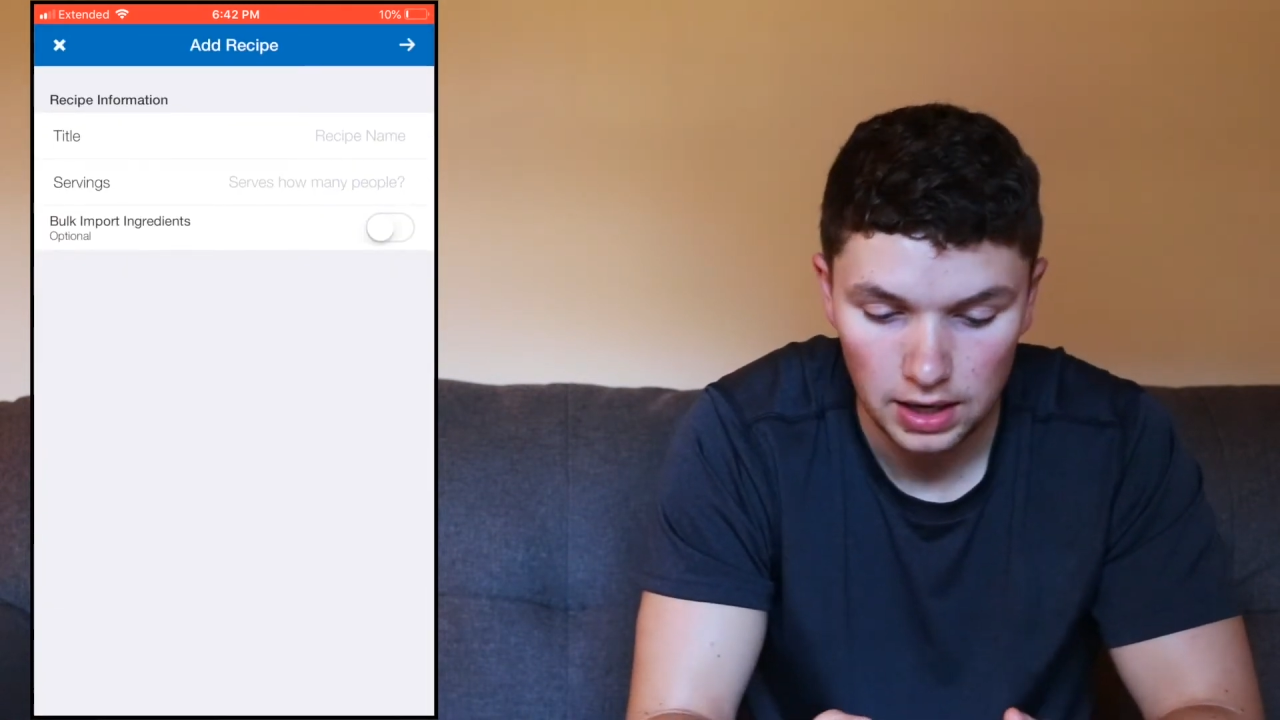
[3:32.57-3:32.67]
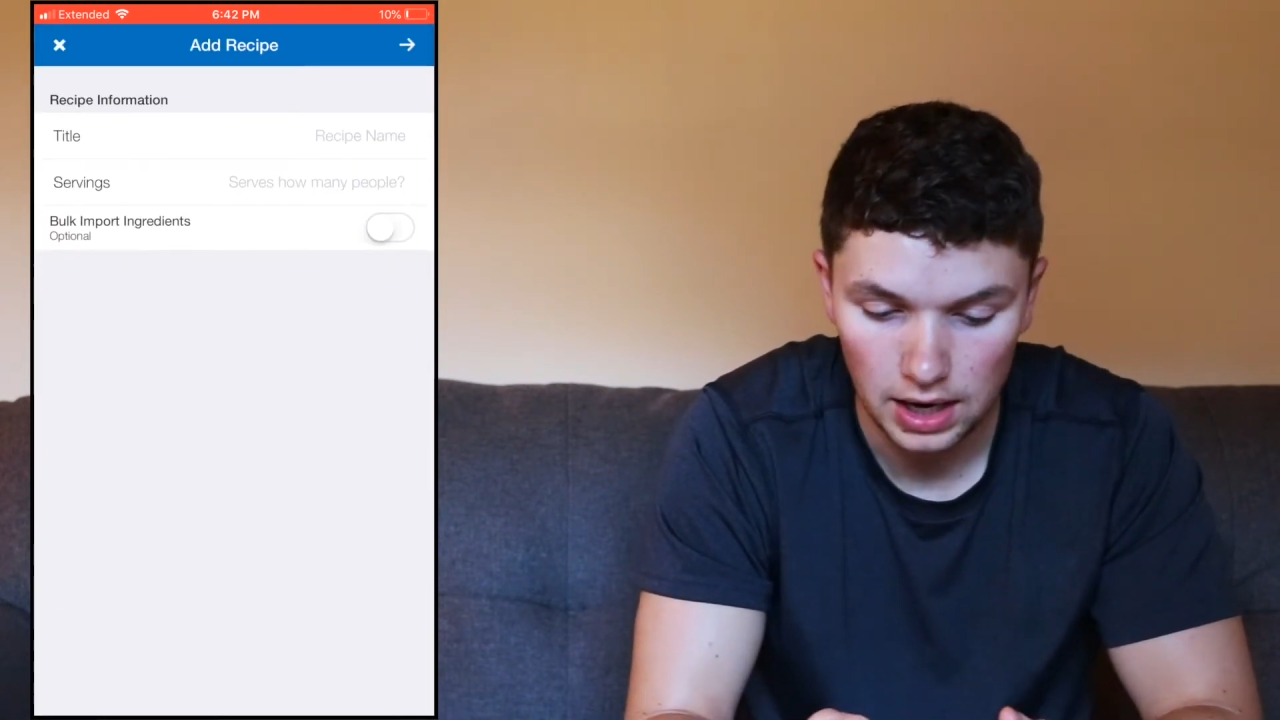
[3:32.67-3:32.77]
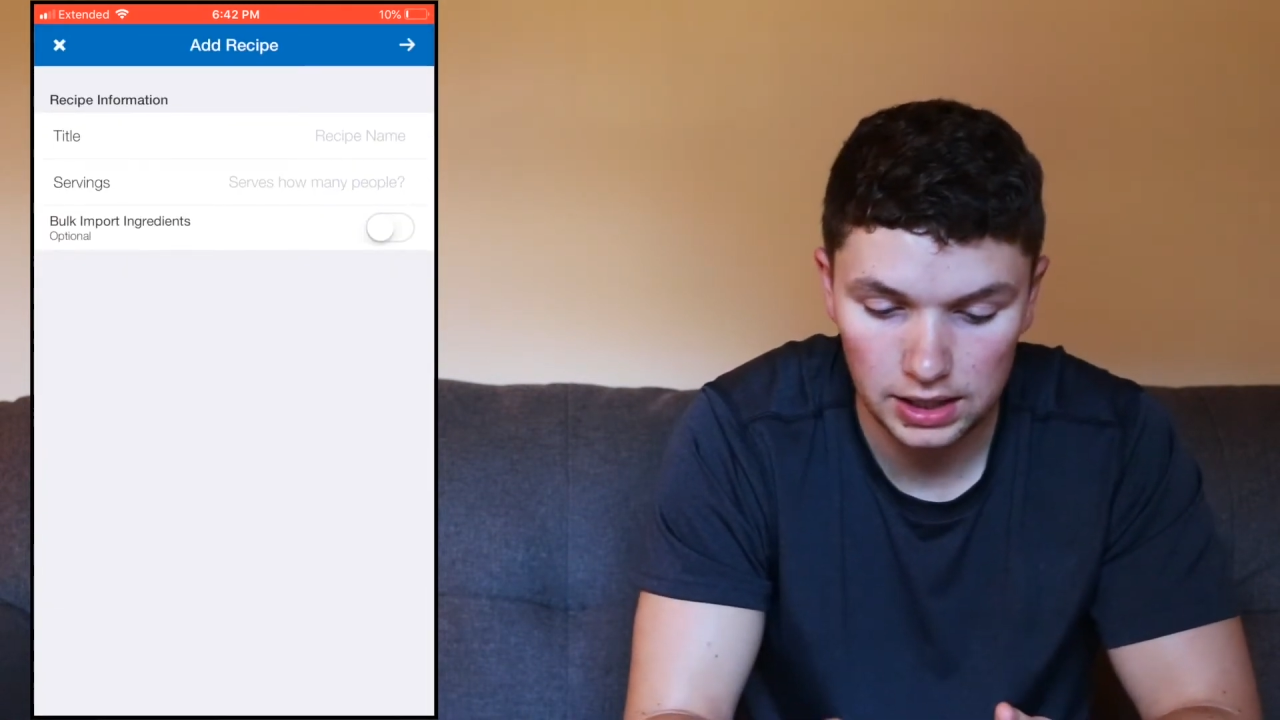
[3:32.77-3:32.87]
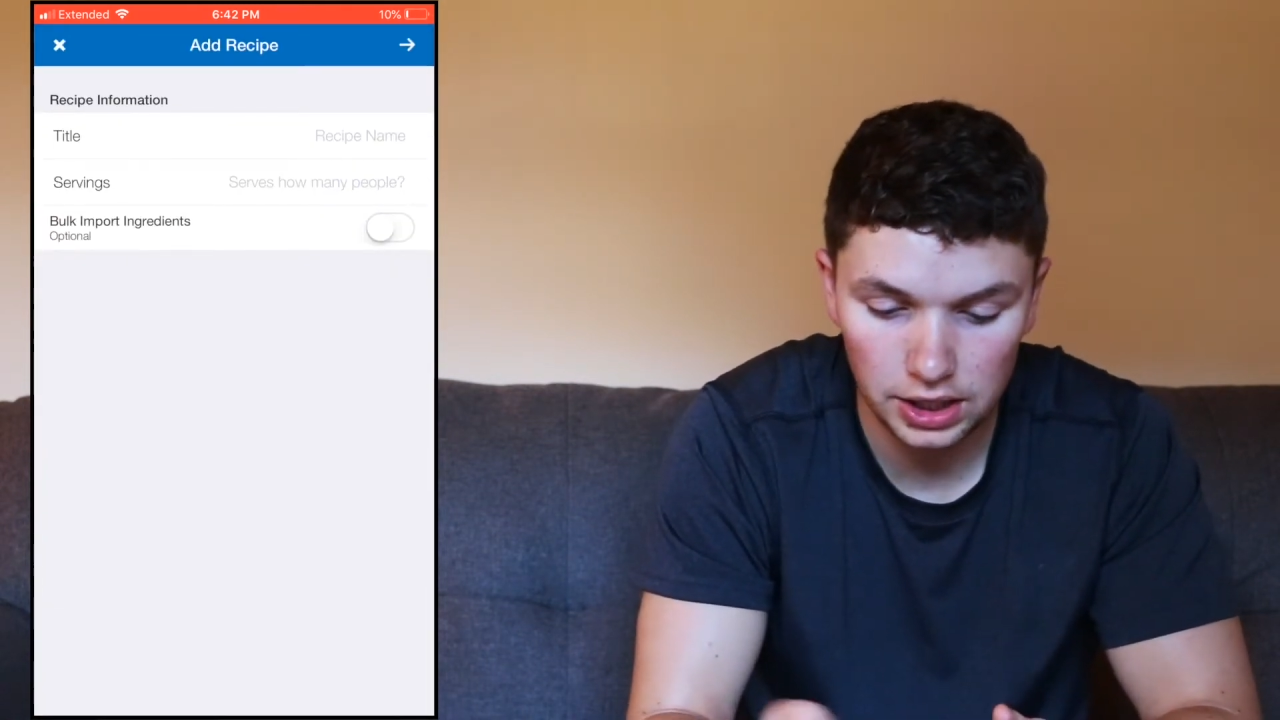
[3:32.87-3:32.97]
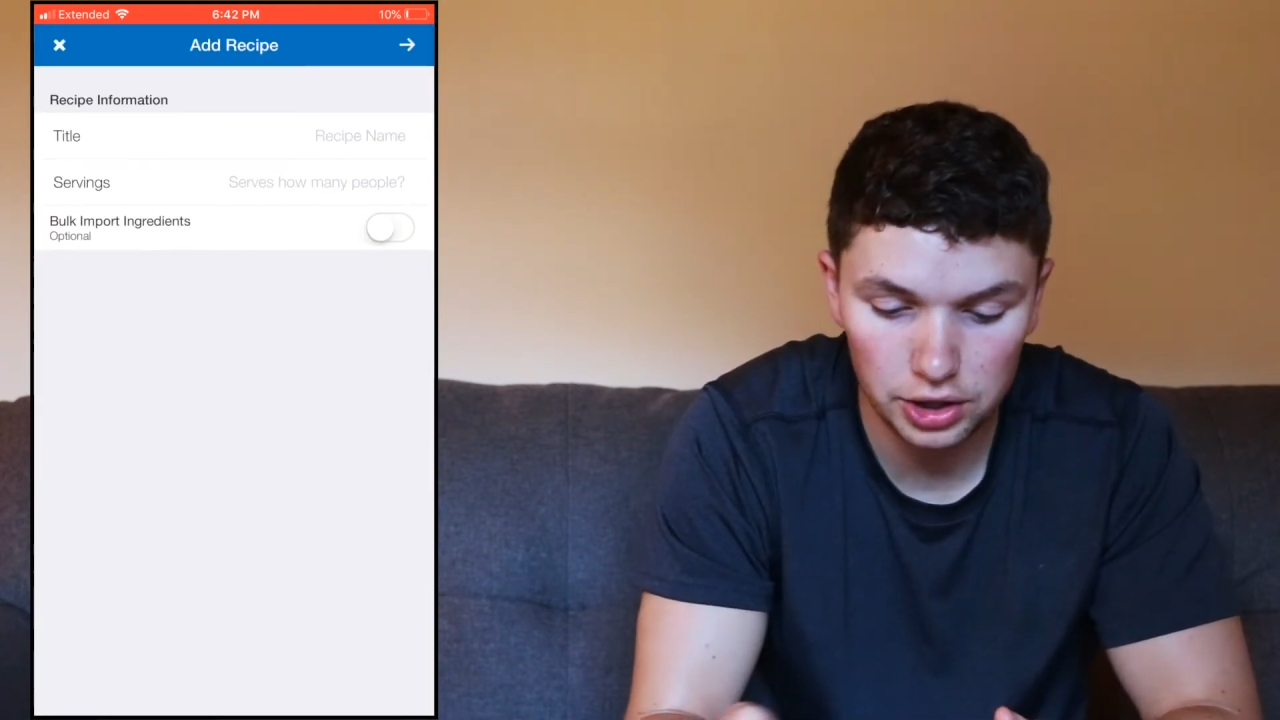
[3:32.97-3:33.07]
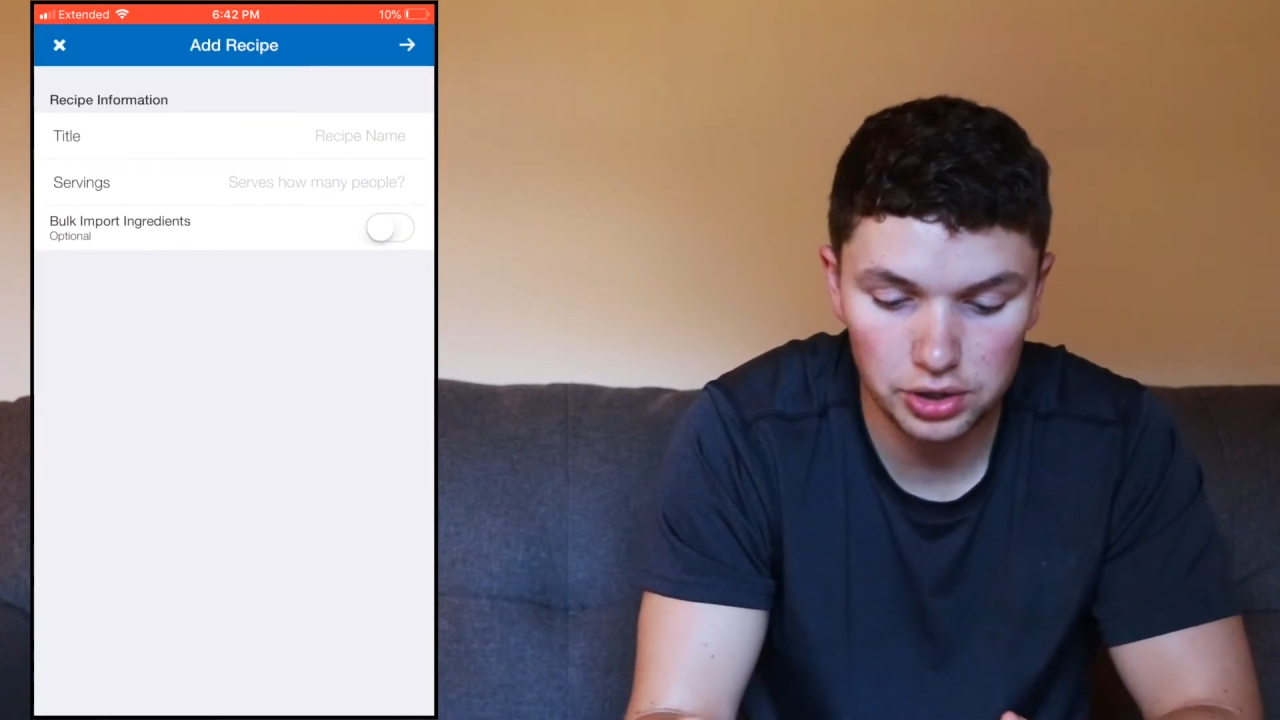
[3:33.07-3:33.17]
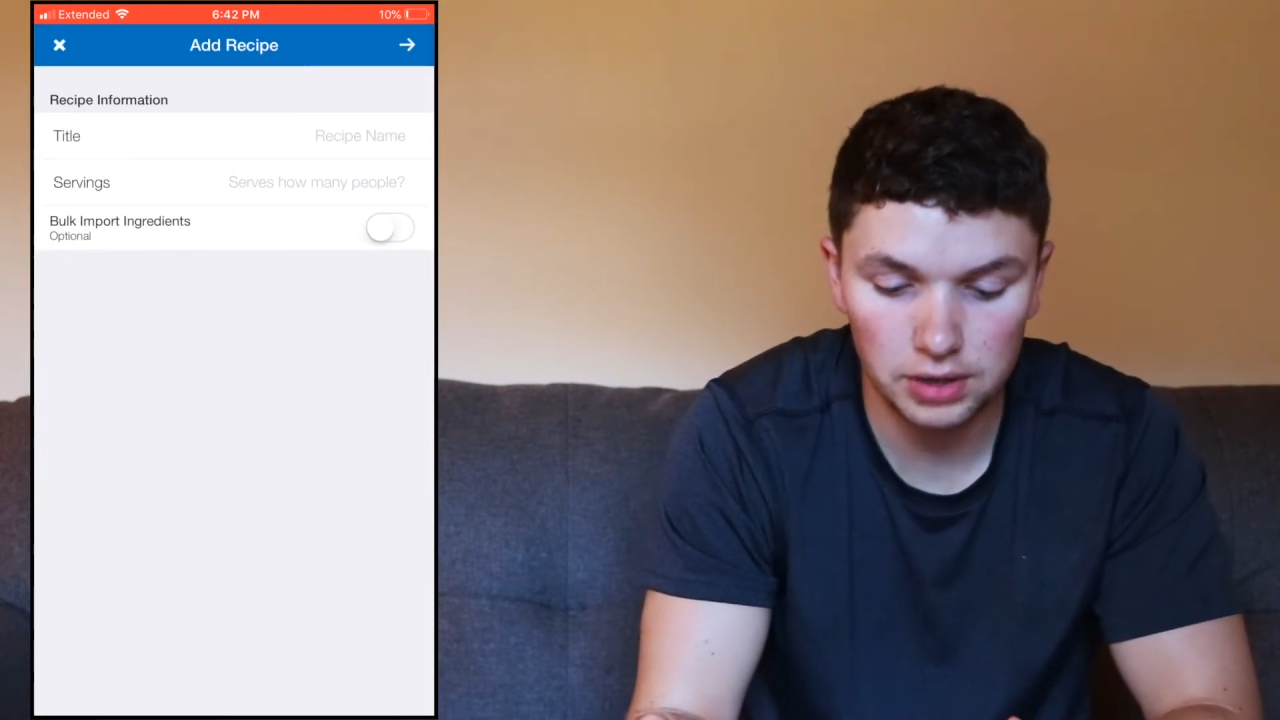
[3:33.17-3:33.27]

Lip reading: and here you